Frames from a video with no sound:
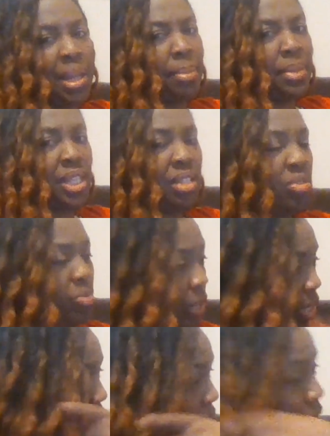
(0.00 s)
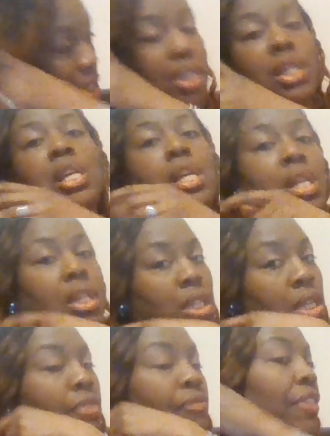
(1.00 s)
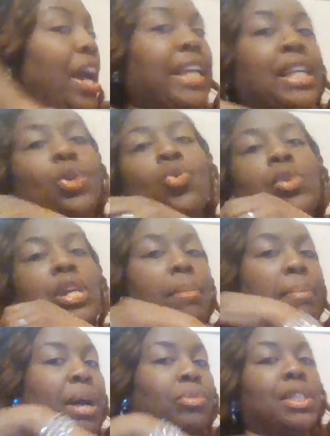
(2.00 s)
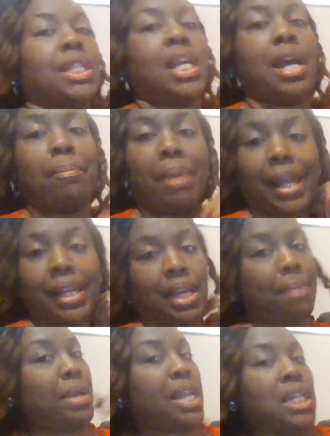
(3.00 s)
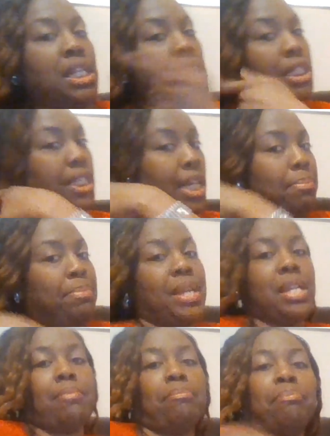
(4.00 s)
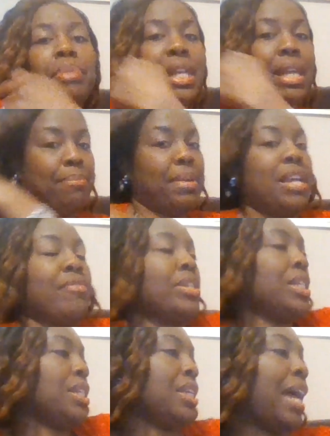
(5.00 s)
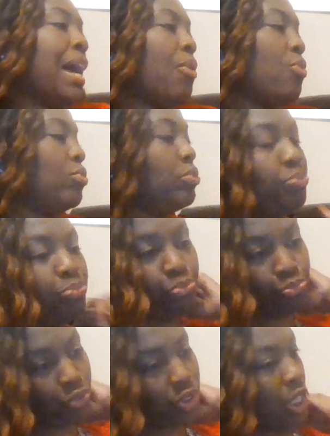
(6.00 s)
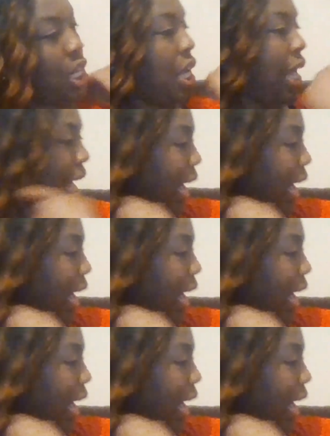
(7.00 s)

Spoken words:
a bill. Well, listen, if I get caught up out there, I might need to check Planned Parenthood out. I